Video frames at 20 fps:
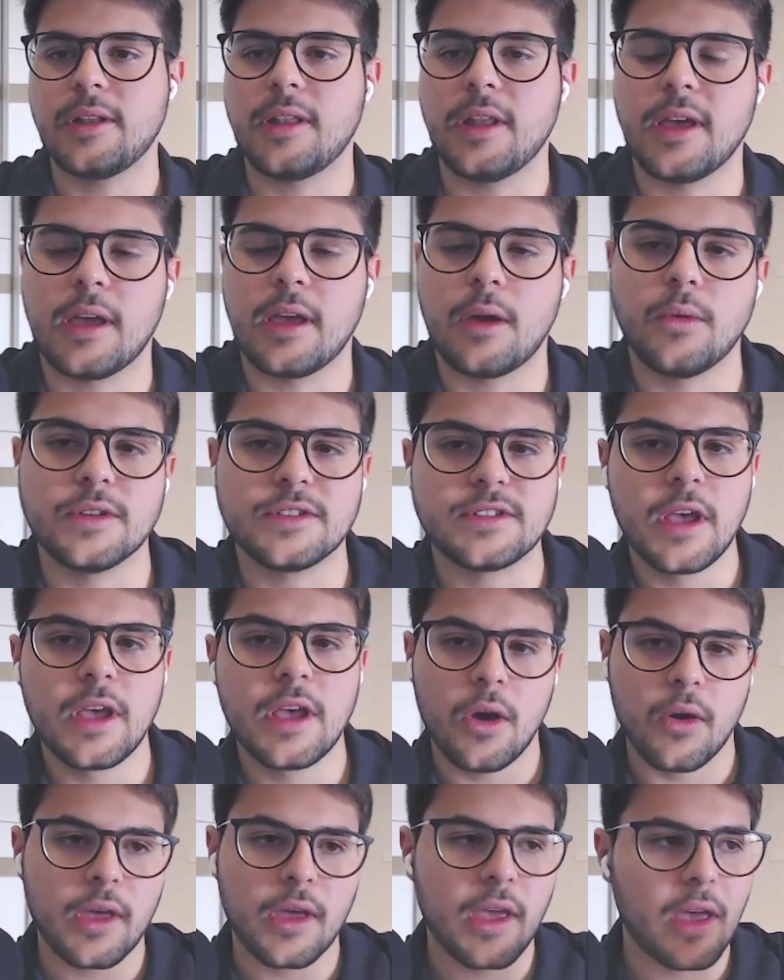Like I was
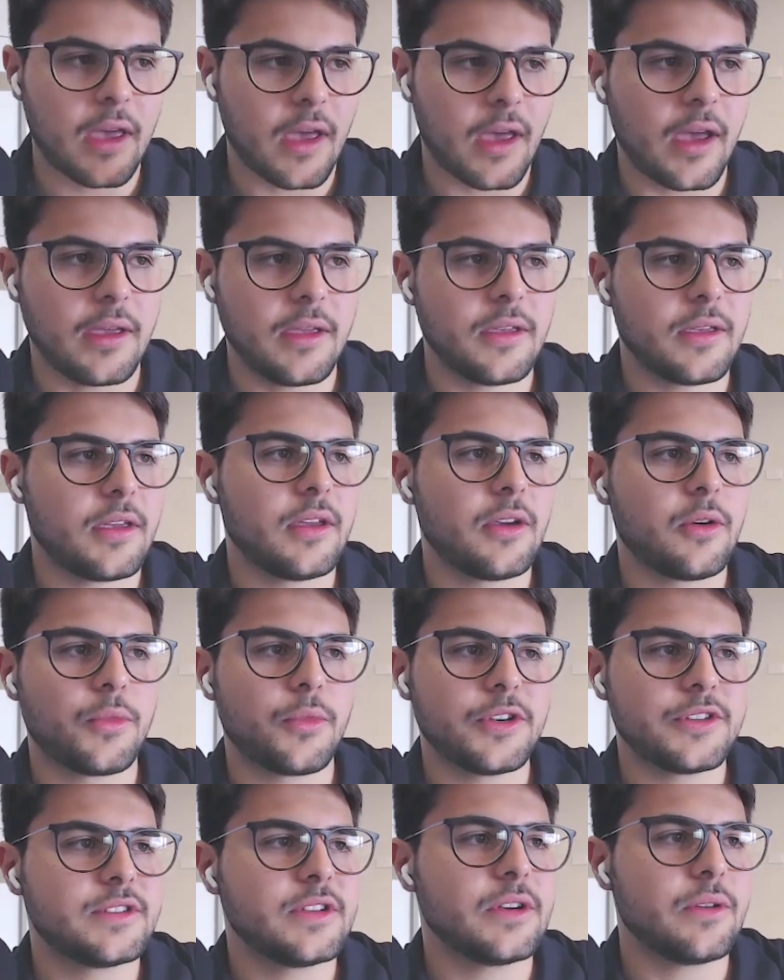okay I, here in
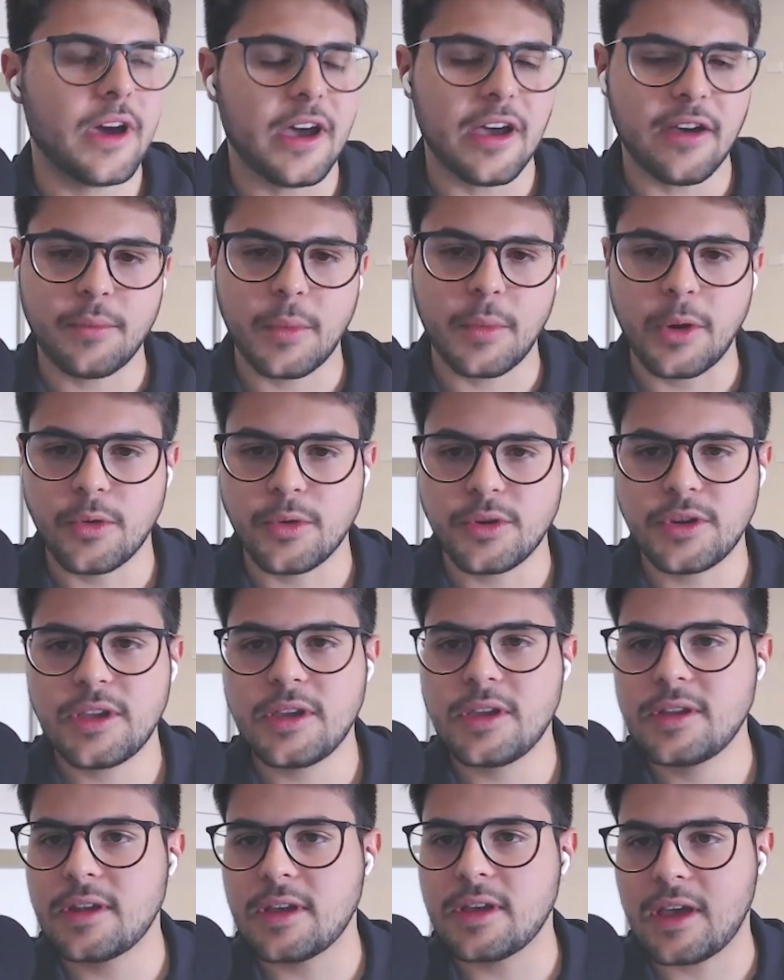Brazil, I have my
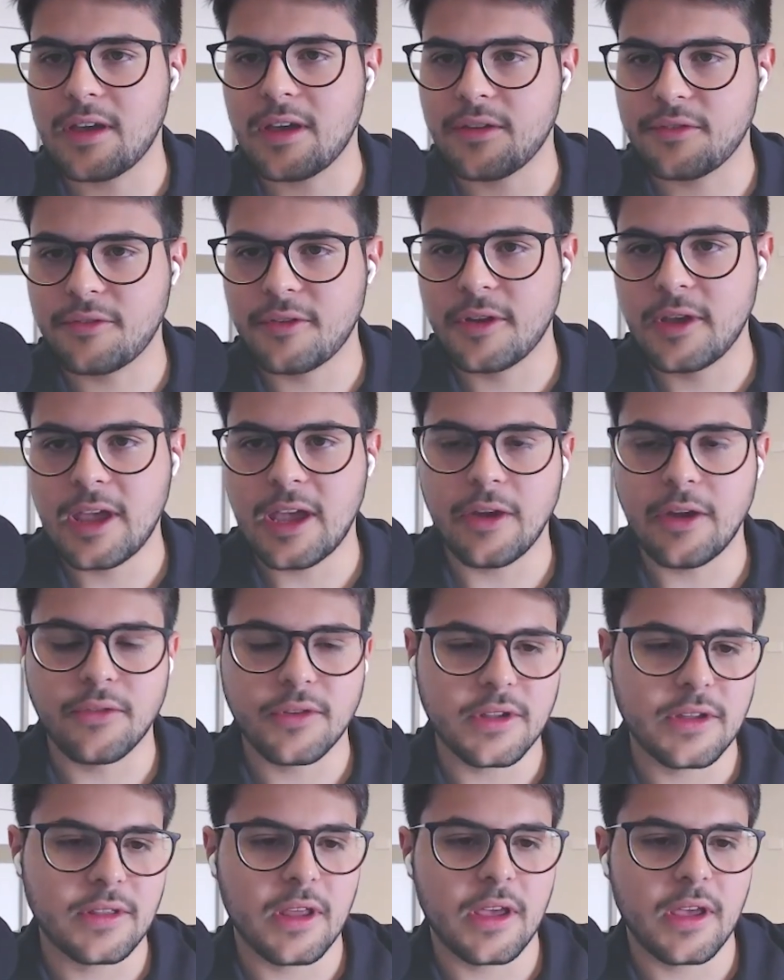routine, I have
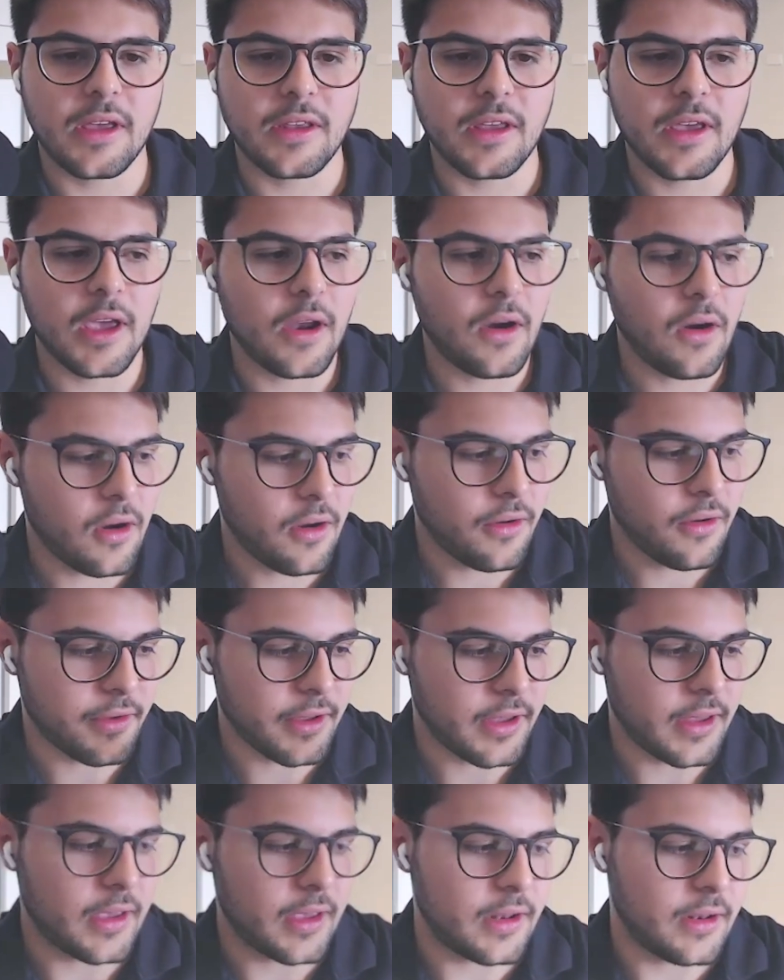everything taken care of, I
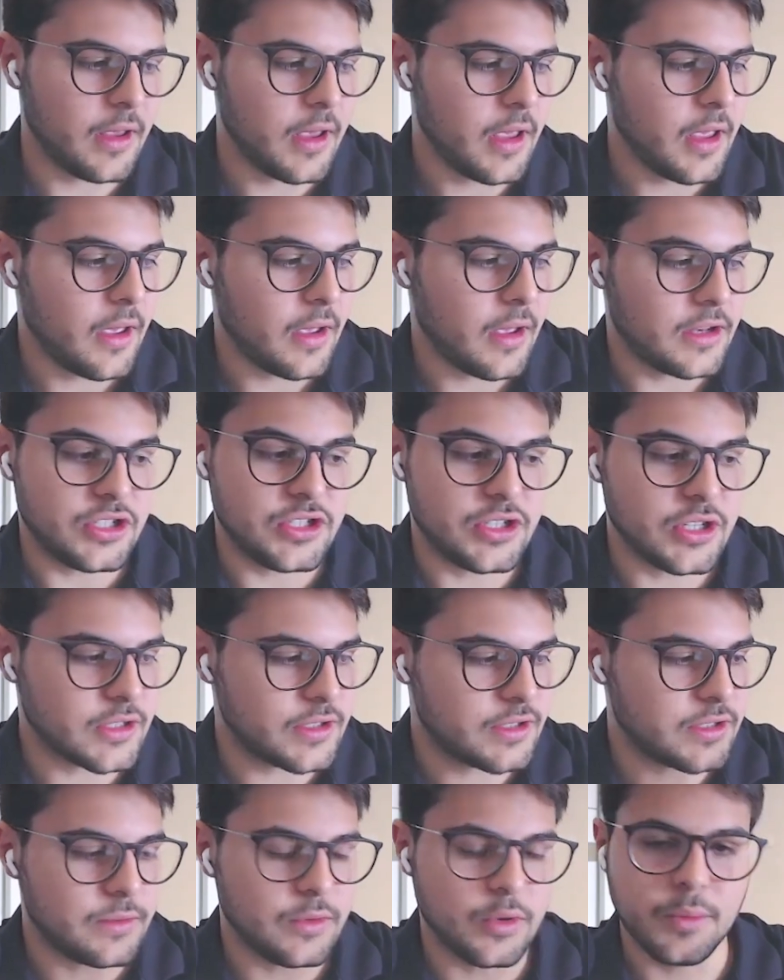can
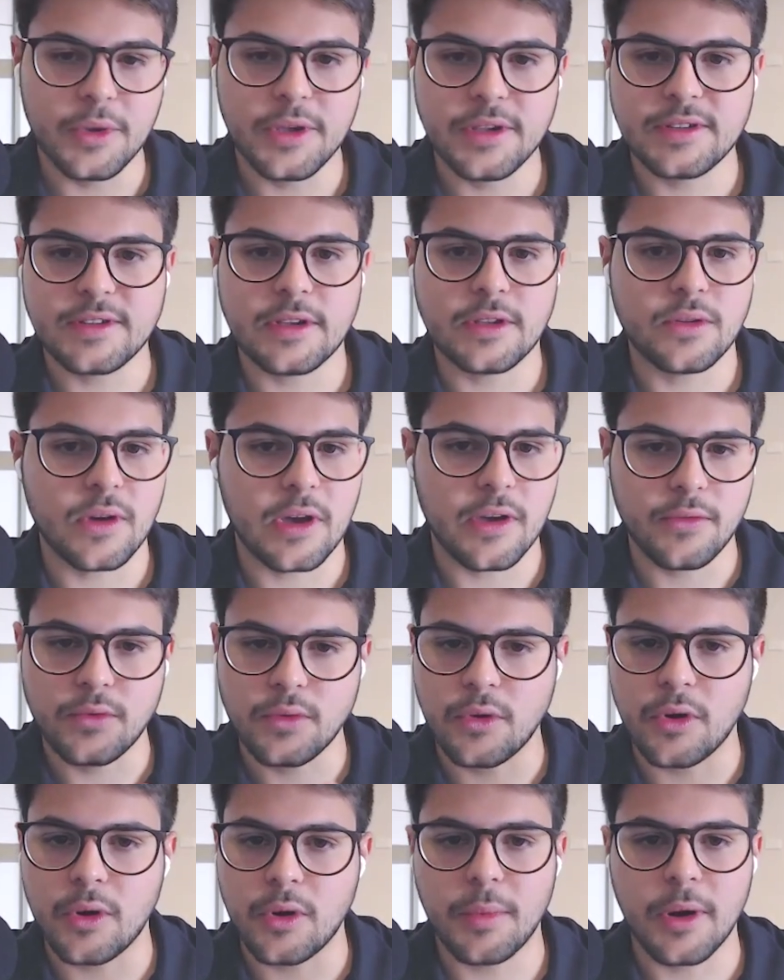just the business. I don't have to
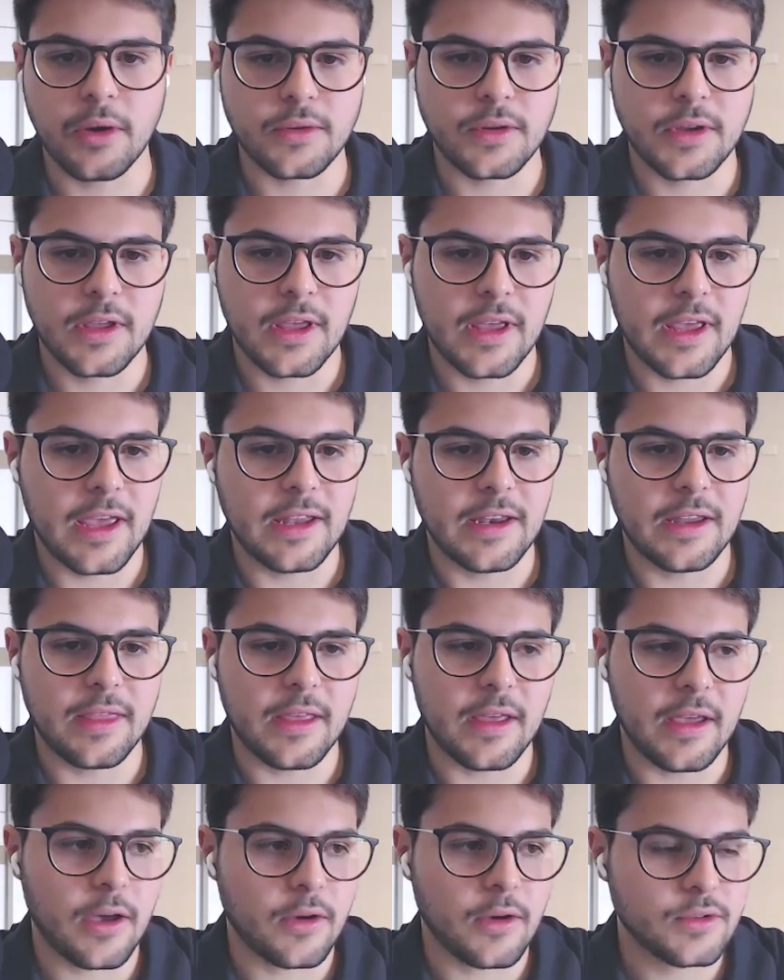worry about
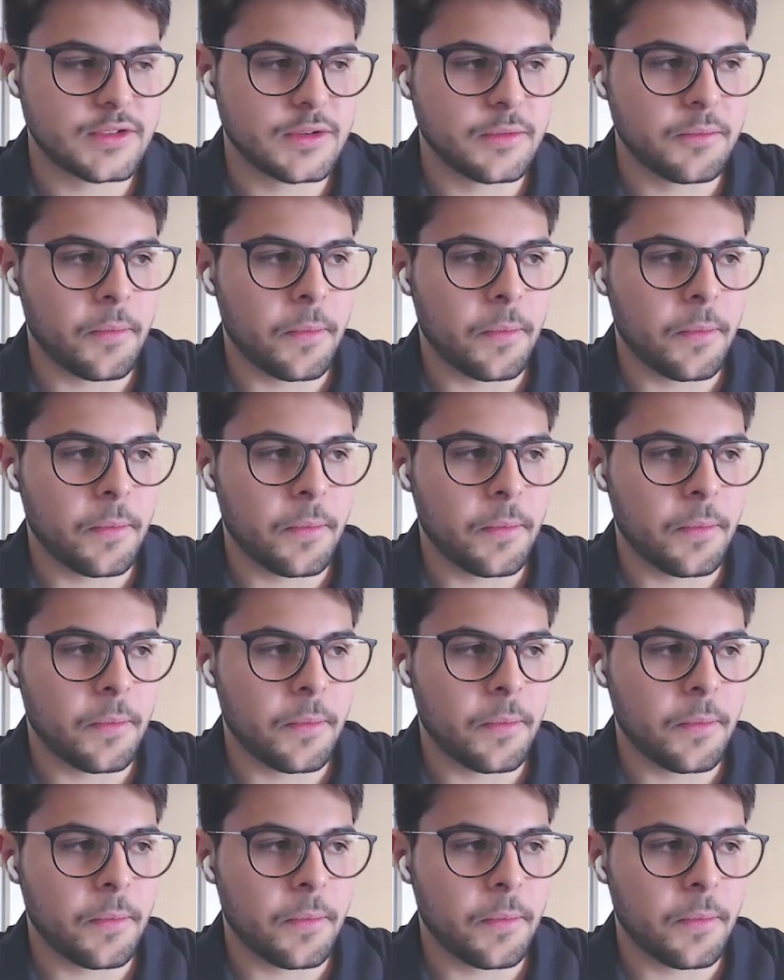anything else.